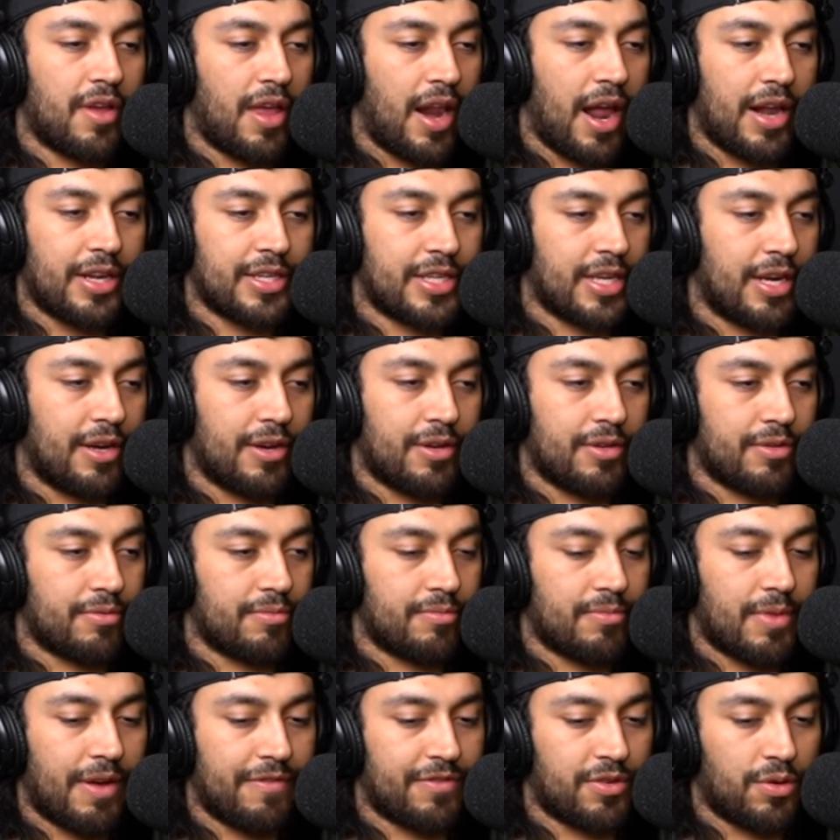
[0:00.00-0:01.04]
And I've
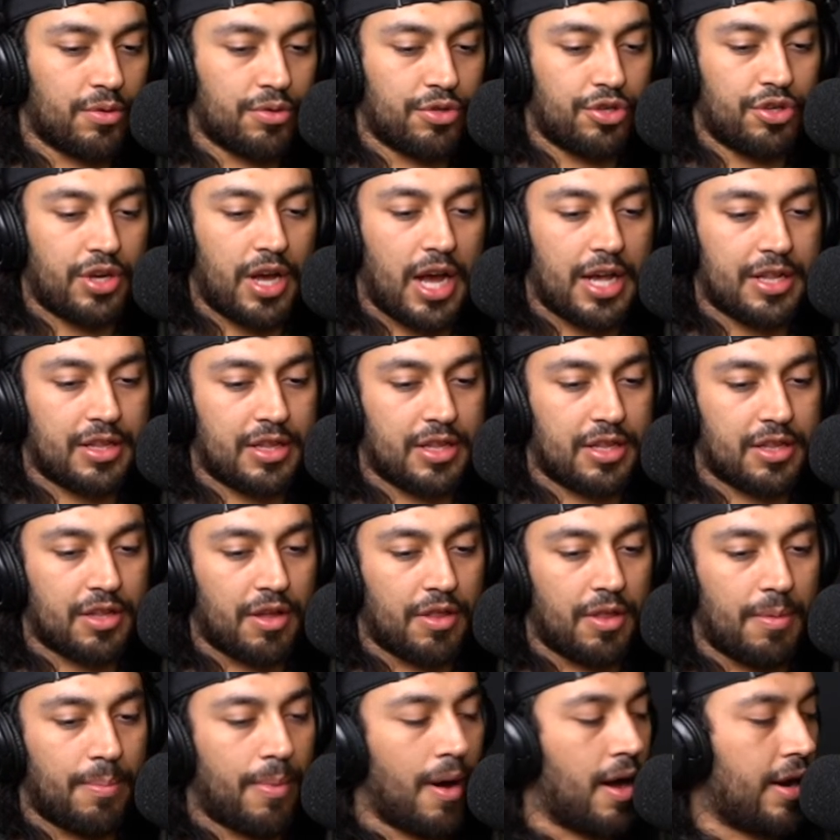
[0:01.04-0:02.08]
told you guys this
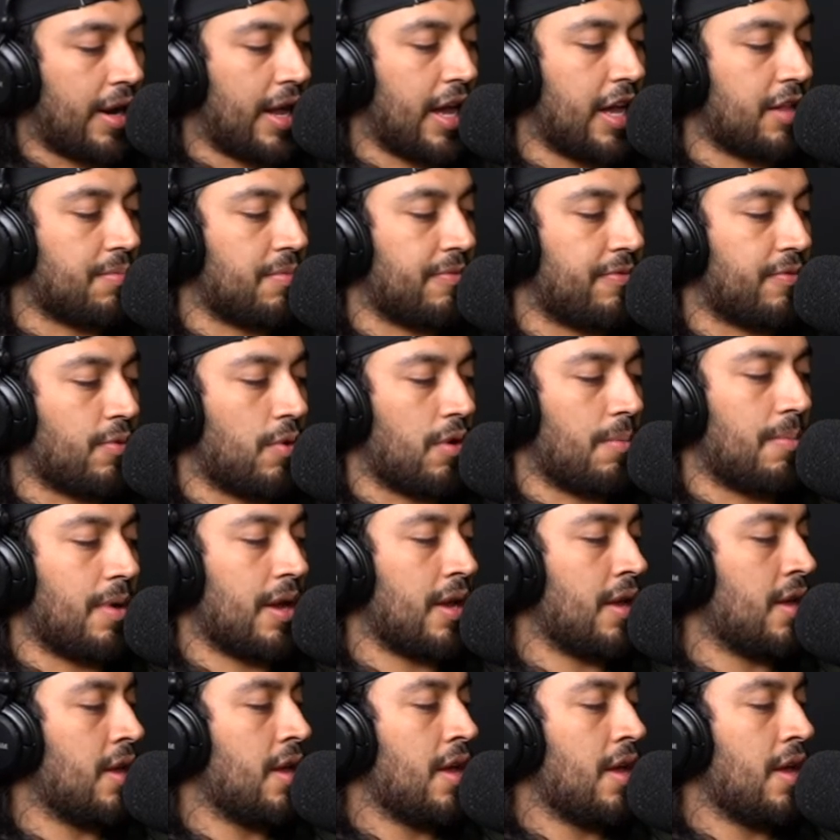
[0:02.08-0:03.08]
on the podcast before, but